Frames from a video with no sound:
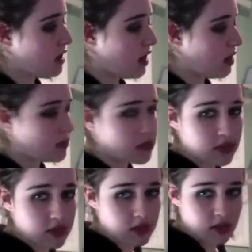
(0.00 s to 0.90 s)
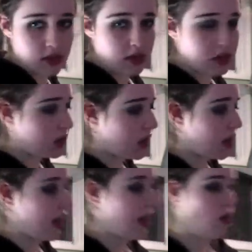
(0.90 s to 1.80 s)
times
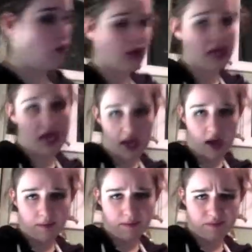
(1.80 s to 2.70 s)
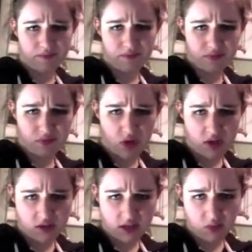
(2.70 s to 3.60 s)
K over KM.
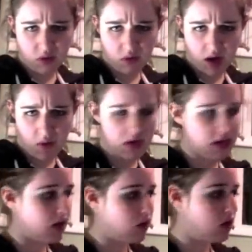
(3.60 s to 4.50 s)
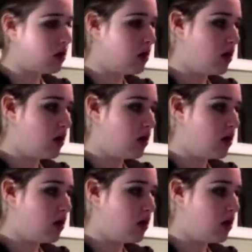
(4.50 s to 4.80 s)
Right? So that's where we're at right now.